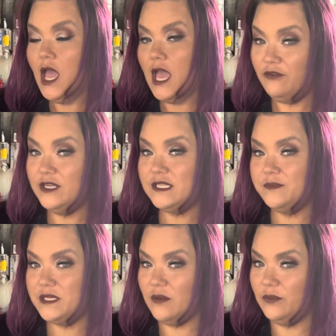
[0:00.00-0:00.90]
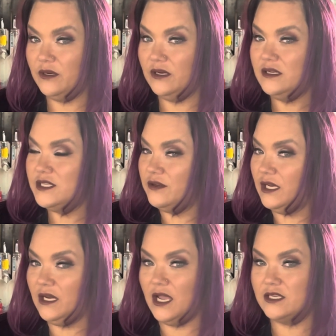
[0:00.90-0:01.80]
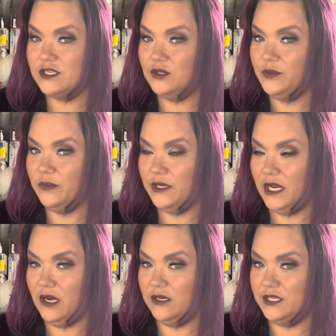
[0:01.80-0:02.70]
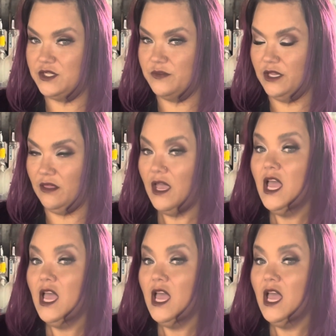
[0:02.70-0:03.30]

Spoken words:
Every September, during National Bourbon Heritage Month,